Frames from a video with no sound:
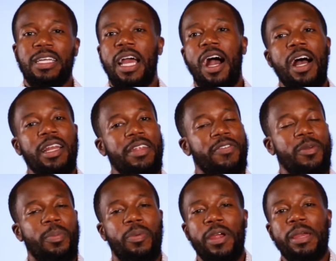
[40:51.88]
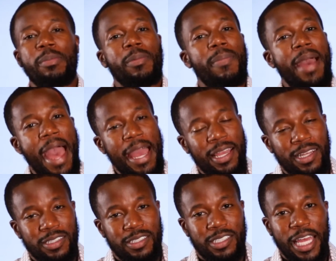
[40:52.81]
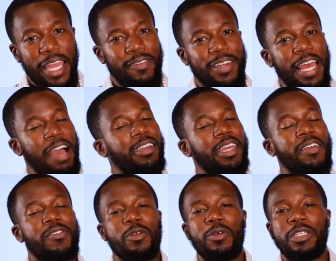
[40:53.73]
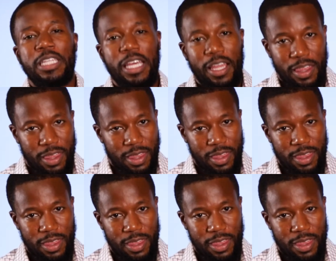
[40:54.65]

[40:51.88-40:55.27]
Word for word: God, if you bring me back safely, I'll give you a tenth.